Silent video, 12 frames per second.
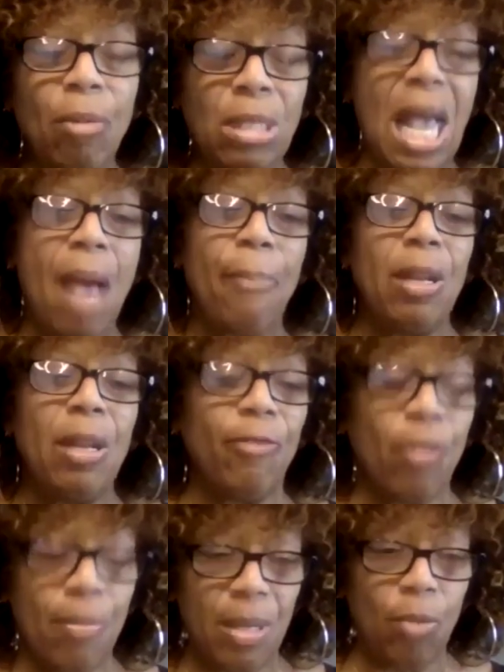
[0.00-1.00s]
was happening
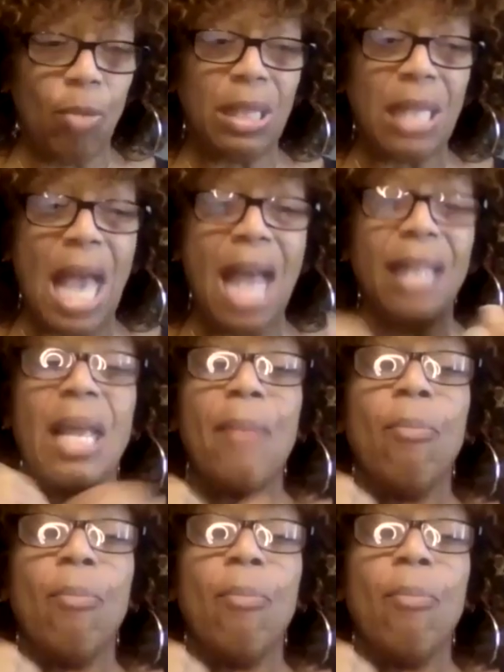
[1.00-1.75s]
for me with that